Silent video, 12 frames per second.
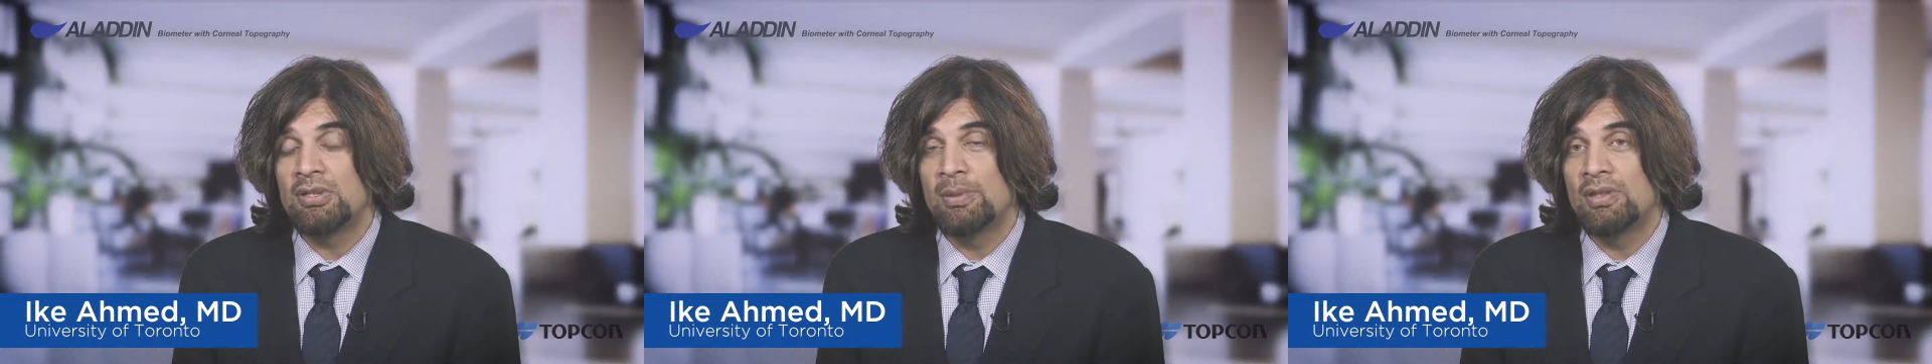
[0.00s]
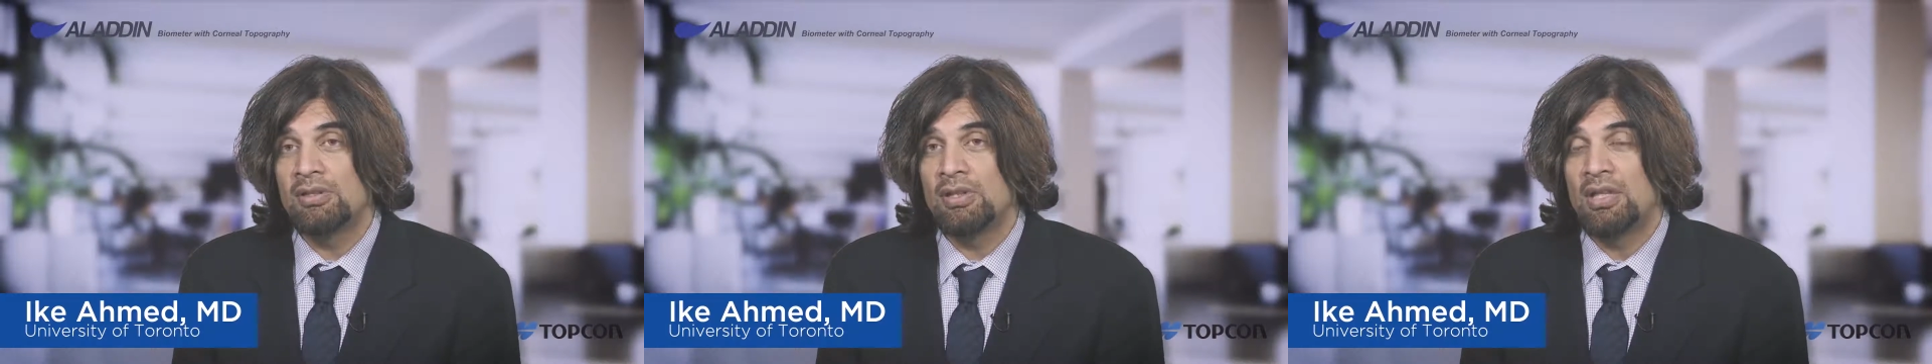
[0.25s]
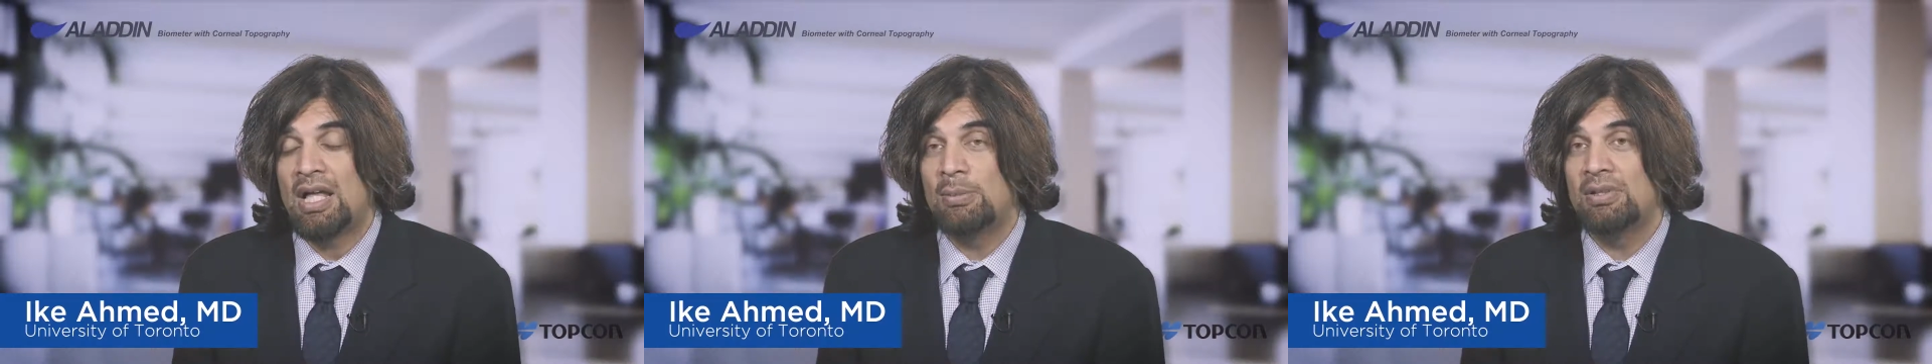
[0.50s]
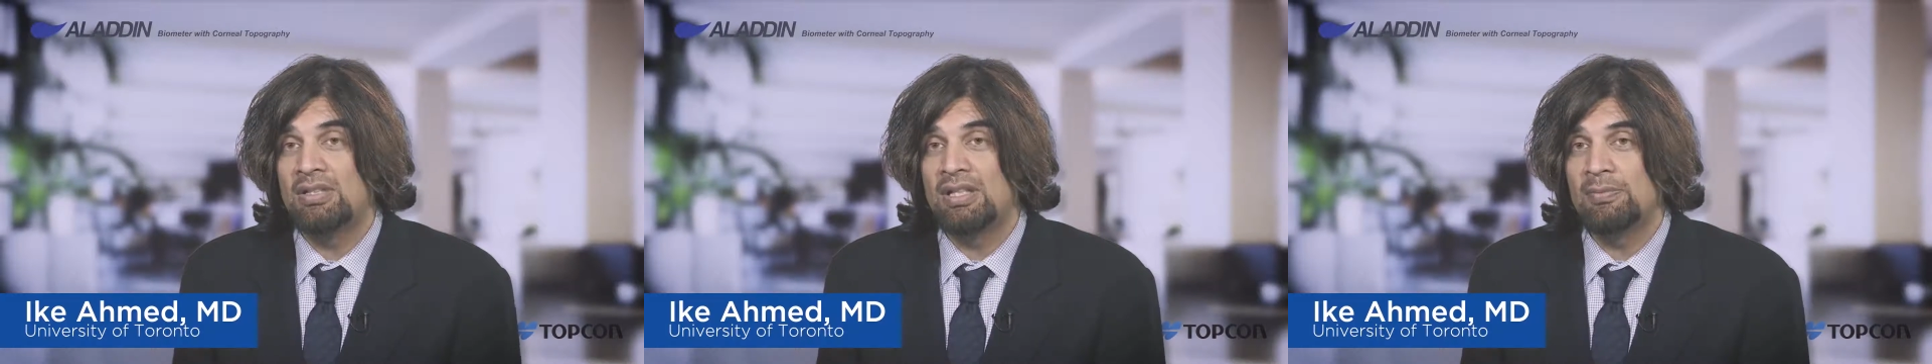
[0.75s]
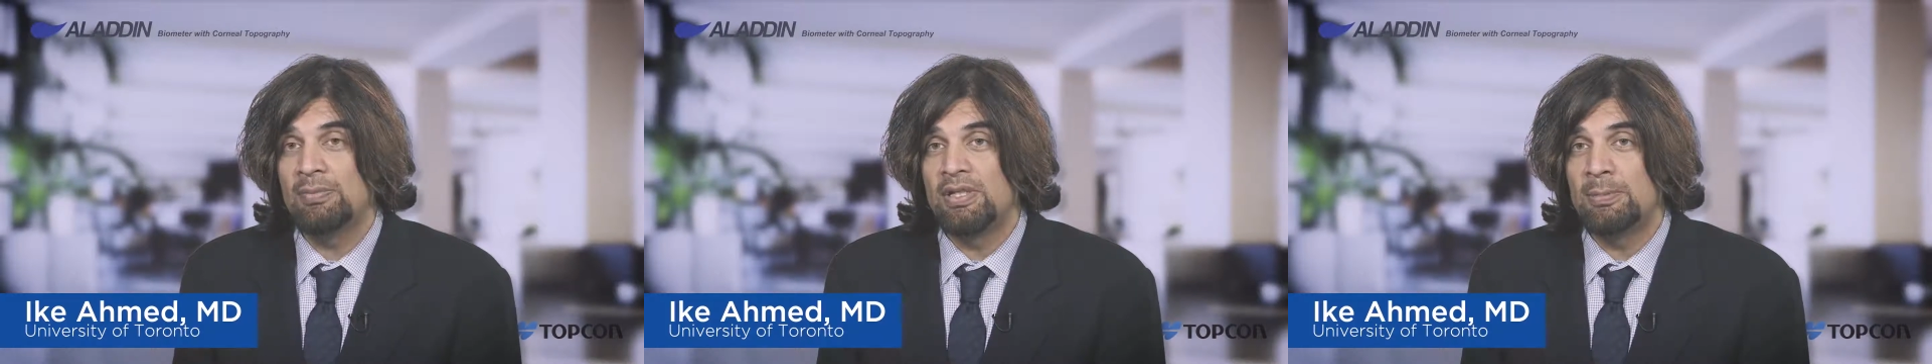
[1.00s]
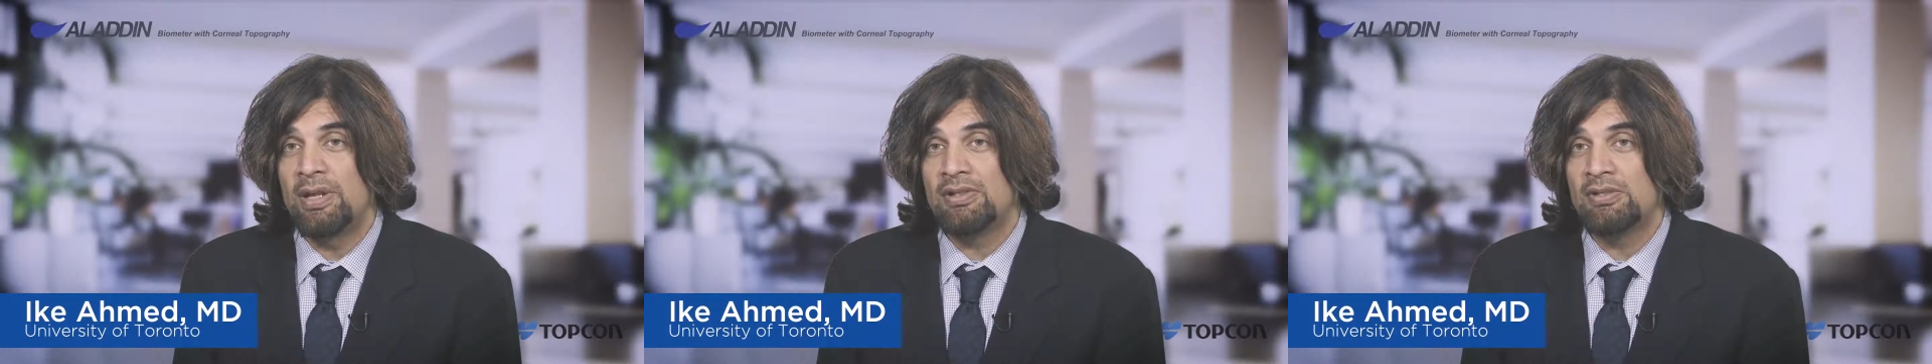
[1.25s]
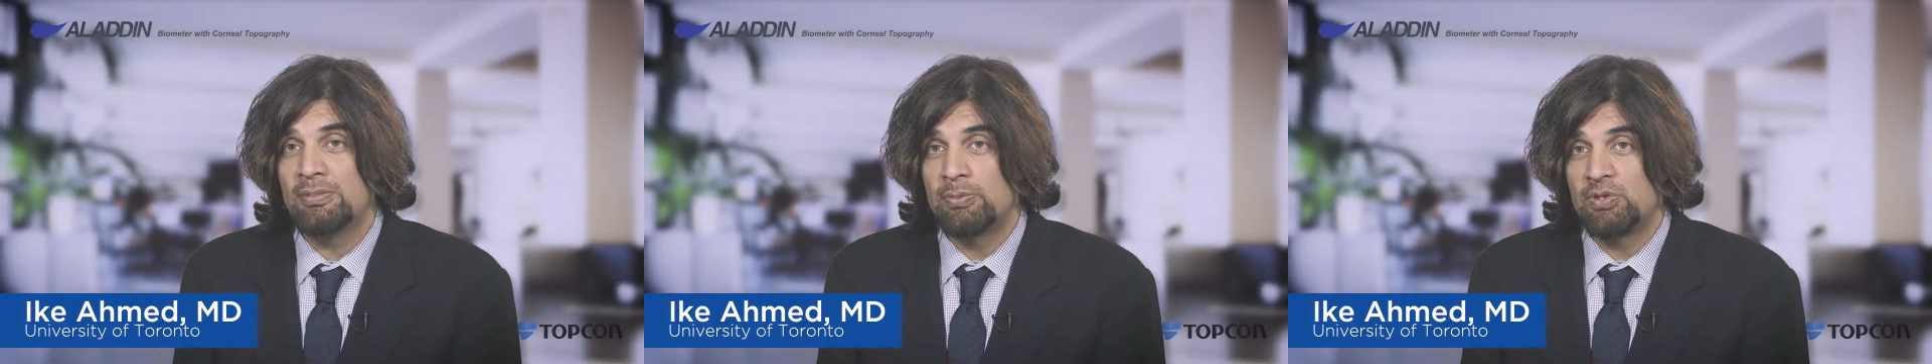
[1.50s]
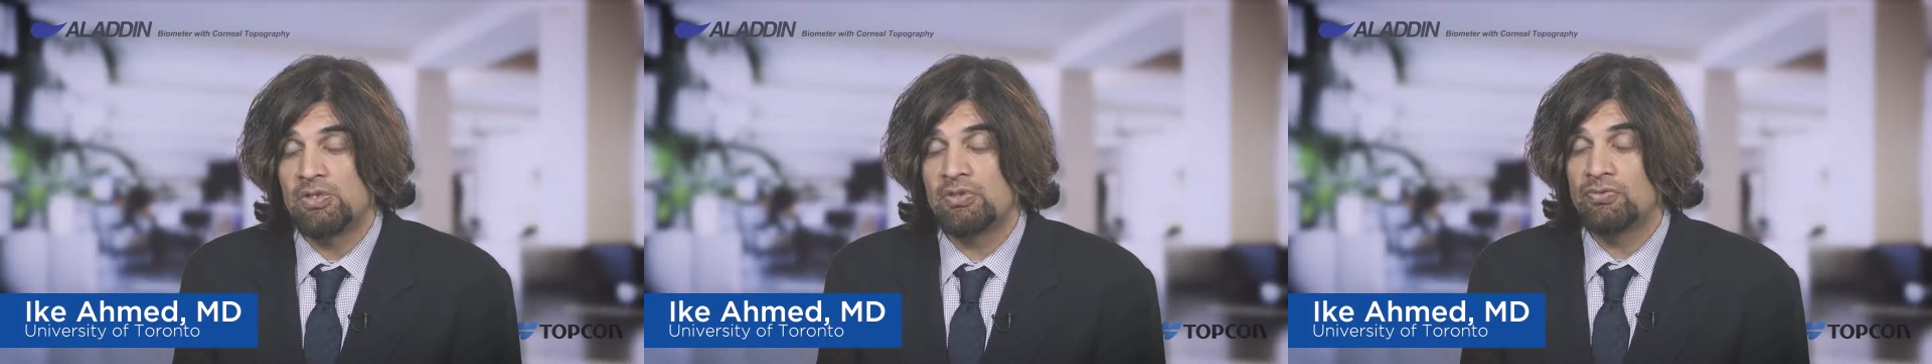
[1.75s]
to allow me to give me the best
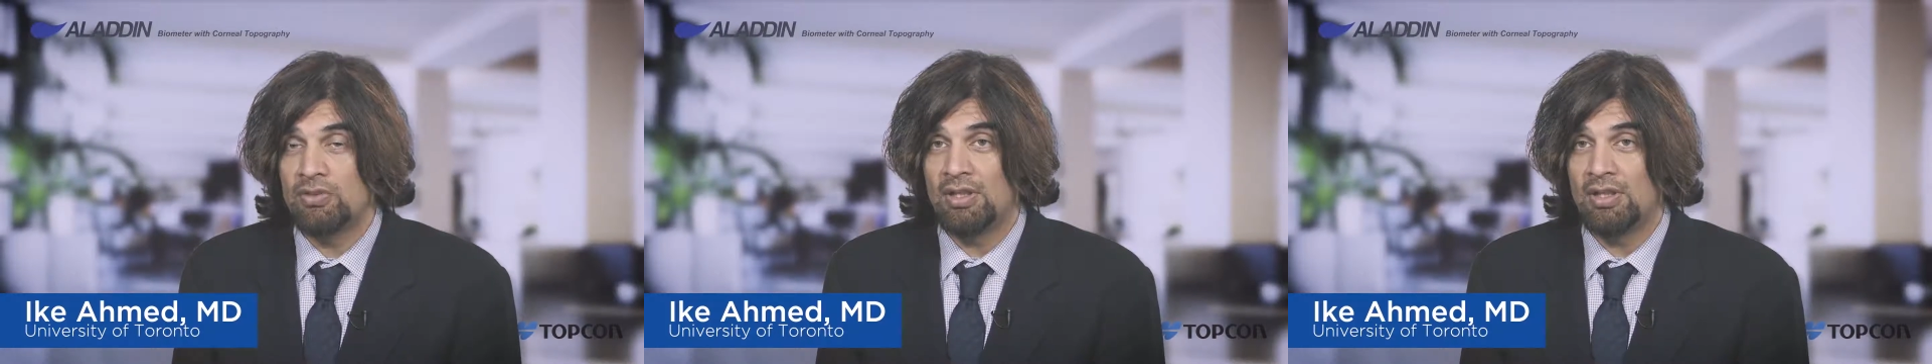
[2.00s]
position